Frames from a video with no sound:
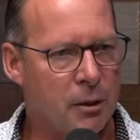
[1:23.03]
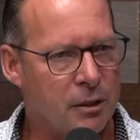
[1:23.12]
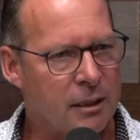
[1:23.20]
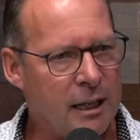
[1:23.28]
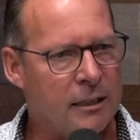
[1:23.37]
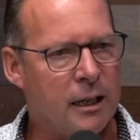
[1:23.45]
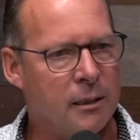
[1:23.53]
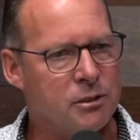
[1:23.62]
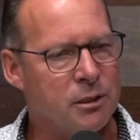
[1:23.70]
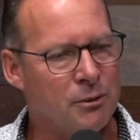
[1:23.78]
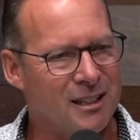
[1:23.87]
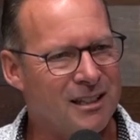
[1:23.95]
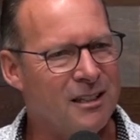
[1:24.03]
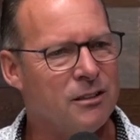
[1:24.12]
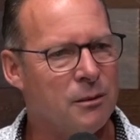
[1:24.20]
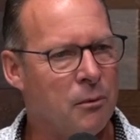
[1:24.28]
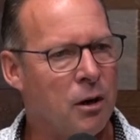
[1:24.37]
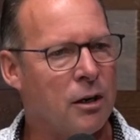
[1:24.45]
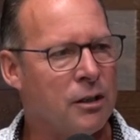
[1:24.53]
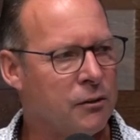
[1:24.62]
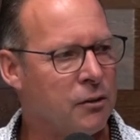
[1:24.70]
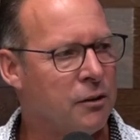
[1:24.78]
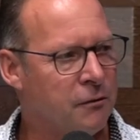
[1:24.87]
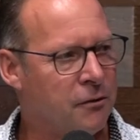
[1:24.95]
both at that time said we think the
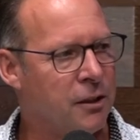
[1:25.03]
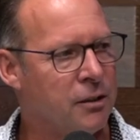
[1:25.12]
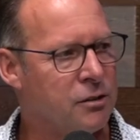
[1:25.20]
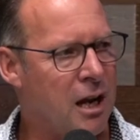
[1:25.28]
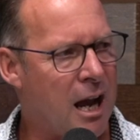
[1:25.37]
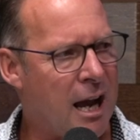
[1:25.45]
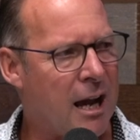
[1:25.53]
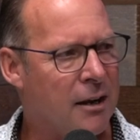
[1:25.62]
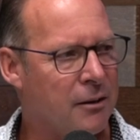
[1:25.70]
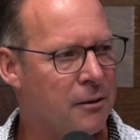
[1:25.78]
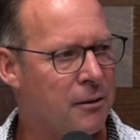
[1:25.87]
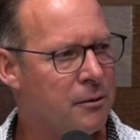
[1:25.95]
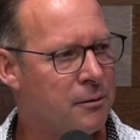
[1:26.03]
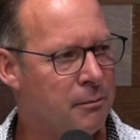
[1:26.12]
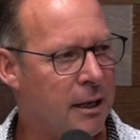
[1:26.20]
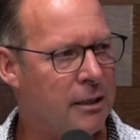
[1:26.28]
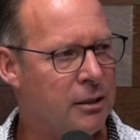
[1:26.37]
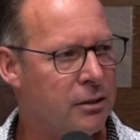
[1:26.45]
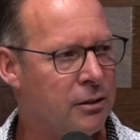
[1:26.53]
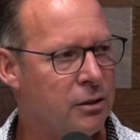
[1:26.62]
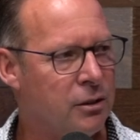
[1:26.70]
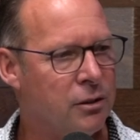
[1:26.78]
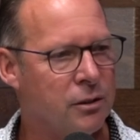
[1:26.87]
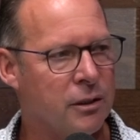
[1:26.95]
market's going to finish higher by the end of
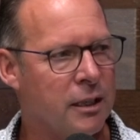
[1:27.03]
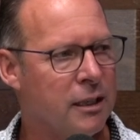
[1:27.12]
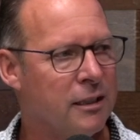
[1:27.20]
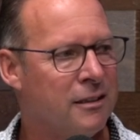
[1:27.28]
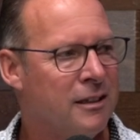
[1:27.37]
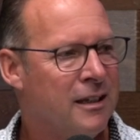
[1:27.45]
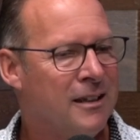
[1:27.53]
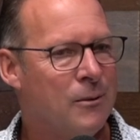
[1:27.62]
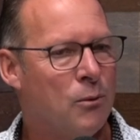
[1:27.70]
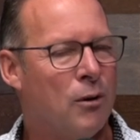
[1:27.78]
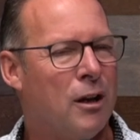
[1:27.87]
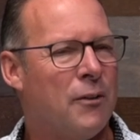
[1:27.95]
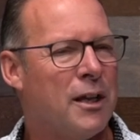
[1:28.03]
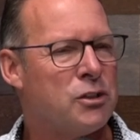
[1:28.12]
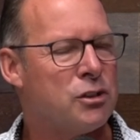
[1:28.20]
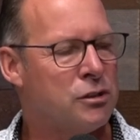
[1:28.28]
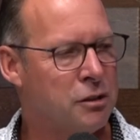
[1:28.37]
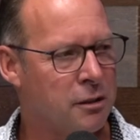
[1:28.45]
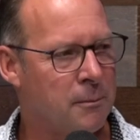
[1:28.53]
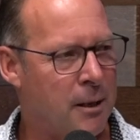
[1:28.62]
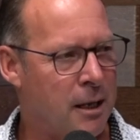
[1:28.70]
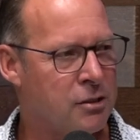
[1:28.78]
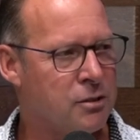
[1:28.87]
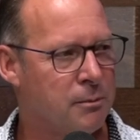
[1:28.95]
the year. And while that's still a
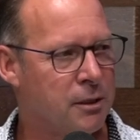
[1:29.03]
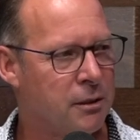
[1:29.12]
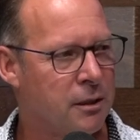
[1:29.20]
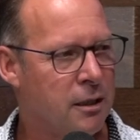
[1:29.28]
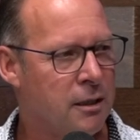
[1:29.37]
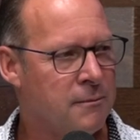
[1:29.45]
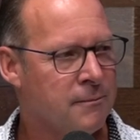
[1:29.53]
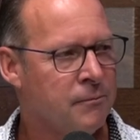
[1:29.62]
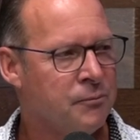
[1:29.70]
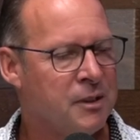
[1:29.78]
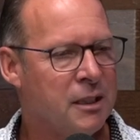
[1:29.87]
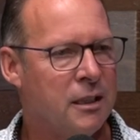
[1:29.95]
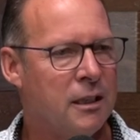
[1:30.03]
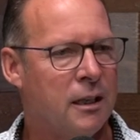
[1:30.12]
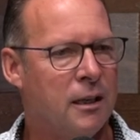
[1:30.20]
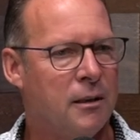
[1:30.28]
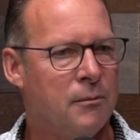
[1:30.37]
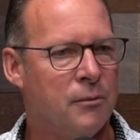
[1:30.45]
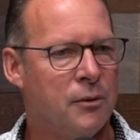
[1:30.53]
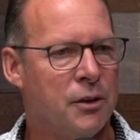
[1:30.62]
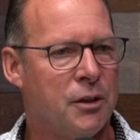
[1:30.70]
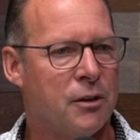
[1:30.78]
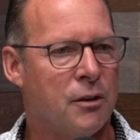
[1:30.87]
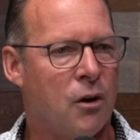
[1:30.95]
possibility, um,
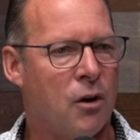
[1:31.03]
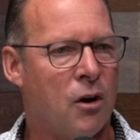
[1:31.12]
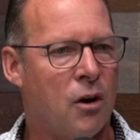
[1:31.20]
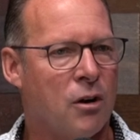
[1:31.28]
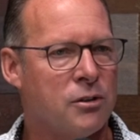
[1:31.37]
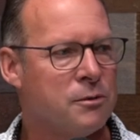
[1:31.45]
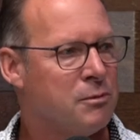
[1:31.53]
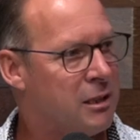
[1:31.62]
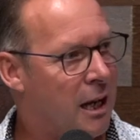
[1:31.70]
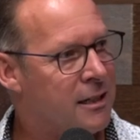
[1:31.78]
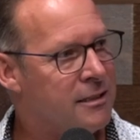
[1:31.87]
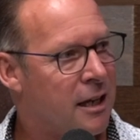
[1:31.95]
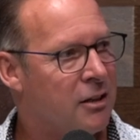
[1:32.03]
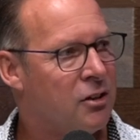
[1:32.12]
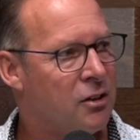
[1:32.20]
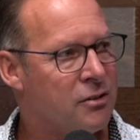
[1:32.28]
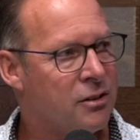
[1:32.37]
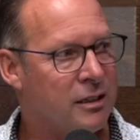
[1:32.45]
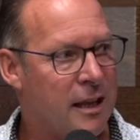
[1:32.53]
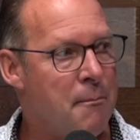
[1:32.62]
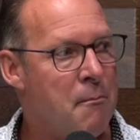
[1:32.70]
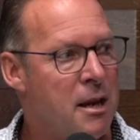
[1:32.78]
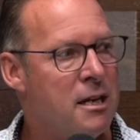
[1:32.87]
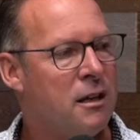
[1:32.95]
there are some signs out there that
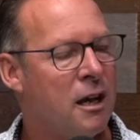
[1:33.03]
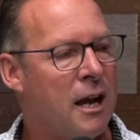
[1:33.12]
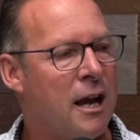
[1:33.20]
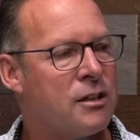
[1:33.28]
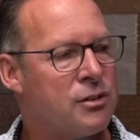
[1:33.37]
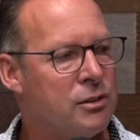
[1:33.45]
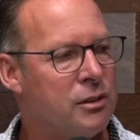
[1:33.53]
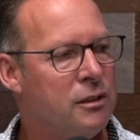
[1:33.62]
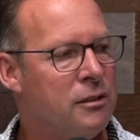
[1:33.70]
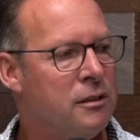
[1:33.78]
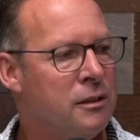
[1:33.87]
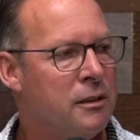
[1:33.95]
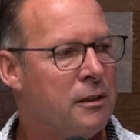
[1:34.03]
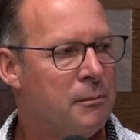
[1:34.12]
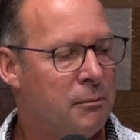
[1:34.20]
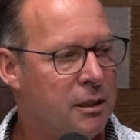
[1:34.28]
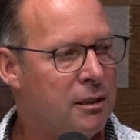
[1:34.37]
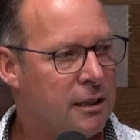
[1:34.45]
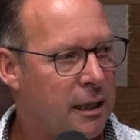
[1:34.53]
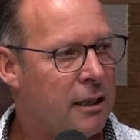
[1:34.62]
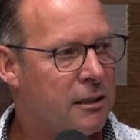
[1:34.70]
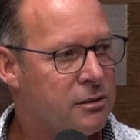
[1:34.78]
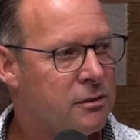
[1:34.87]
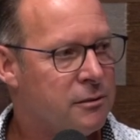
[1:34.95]
that may not actually be the
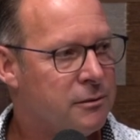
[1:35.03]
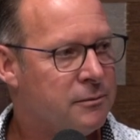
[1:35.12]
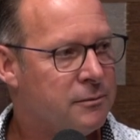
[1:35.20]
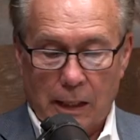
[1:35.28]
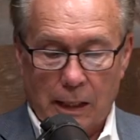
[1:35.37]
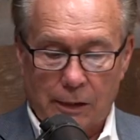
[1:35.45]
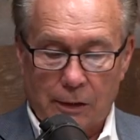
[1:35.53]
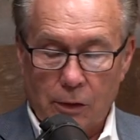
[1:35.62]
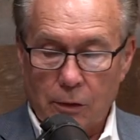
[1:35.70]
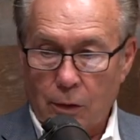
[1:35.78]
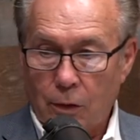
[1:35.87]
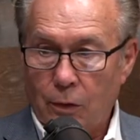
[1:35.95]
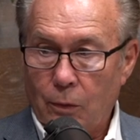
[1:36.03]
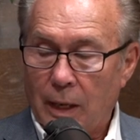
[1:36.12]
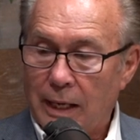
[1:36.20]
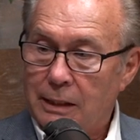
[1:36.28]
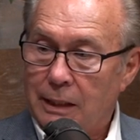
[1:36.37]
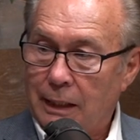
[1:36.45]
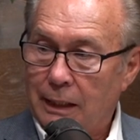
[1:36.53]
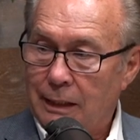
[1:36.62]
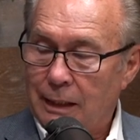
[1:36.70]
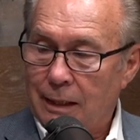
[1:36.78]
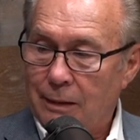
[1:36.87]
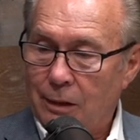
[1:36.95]
case. Yeah, no, you're right,
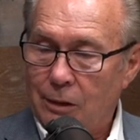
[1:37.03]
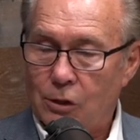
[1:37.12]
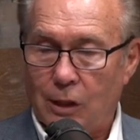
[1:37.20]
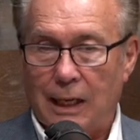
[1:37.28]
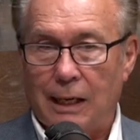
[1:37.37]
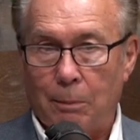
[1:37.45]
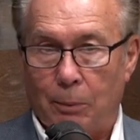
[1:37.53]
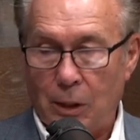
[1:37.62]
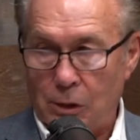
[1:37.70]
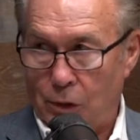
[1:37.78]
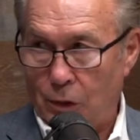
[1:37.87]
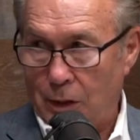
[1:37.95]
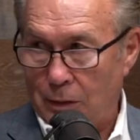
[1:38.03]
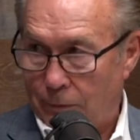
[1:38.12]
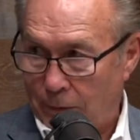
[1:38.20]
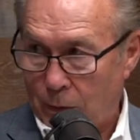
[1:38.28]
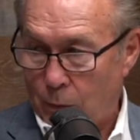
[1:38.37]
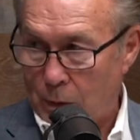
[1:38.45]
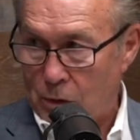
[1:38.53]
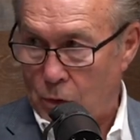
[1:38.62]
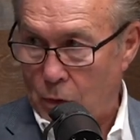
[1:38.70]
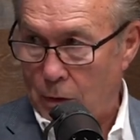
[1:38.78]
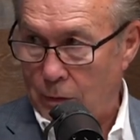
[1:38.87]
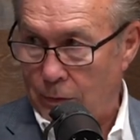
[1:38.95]
Dean. Uh, there's a lot of pressure on the Federal
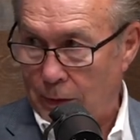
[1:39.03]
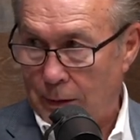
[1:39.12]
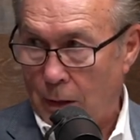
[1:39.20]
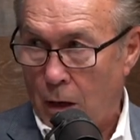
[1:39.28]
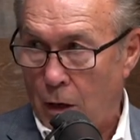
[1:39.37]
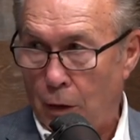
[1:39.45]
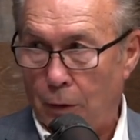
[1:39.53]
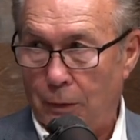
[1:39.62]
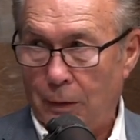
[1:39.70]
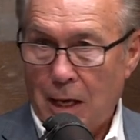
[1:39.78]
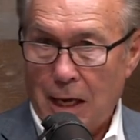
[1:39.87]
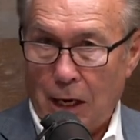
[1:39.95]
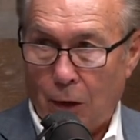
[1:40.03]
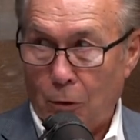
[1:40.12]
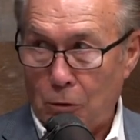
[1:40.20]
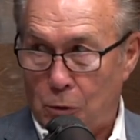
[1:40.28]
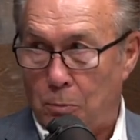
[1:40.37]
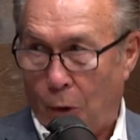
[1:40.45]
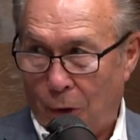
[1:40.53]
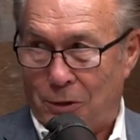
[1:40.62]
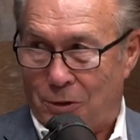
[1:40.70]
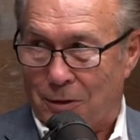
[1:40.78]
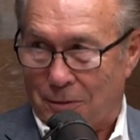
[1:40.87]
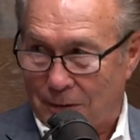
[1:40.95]
Reserve, and all arrows
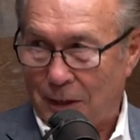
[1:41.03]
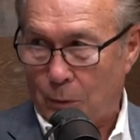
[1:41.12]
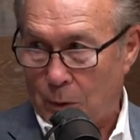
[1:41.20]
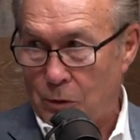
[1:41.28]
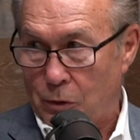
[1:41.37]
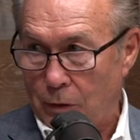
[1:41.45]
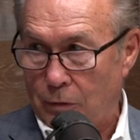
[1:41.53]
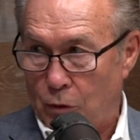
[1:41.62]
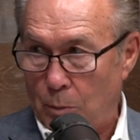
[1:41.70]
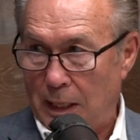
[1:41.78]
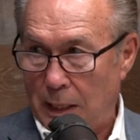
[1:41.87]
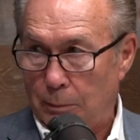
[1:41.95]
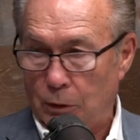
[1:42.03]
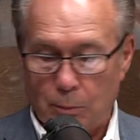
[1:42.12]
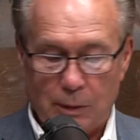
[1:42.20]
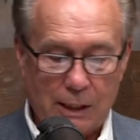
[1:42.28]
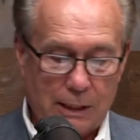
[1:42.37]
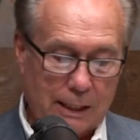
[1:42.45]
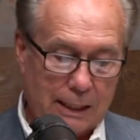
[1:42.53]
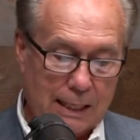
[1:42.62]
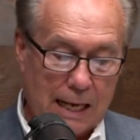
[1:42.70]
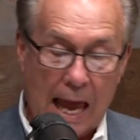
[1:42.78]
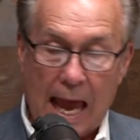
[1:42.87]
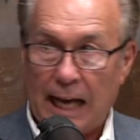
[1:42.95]
point to the Federal Reserve to be able to be
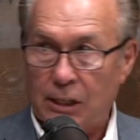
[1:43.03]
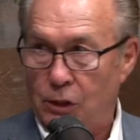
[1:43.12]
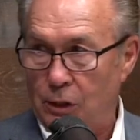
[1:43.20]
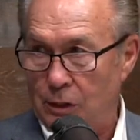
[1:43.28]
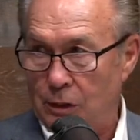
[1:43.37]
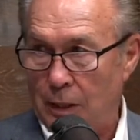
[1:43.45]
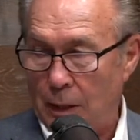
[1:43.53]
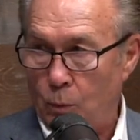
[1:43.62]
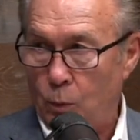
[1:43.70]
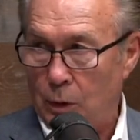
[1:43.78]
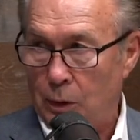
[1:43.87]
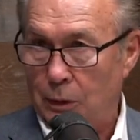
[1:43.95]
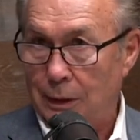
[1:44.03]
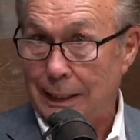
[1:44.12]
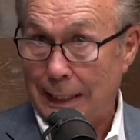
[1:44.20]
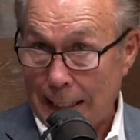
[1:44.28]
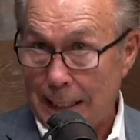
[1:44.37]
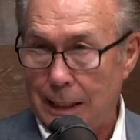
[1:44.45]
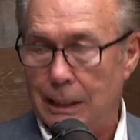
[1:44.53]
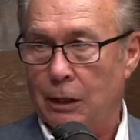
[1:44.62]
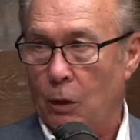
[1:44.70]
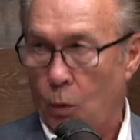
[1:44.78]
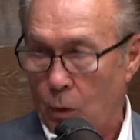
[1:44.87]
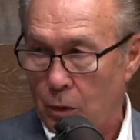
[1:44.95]
the action that we'll need
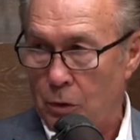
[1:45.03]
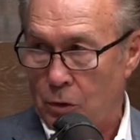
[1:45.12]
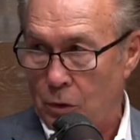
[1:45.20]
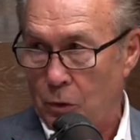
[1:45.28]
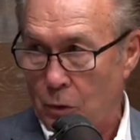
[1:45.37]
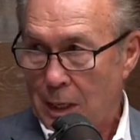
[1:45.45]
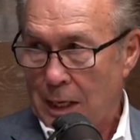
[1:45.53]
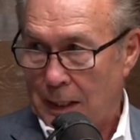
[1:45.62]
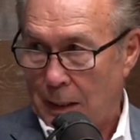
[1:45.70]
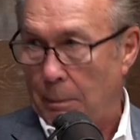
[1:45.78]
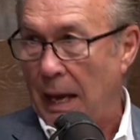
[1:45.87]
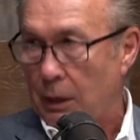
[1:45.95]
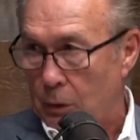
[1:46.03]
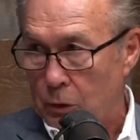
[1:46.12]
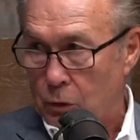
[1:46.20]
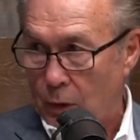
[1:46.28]
in order to get back on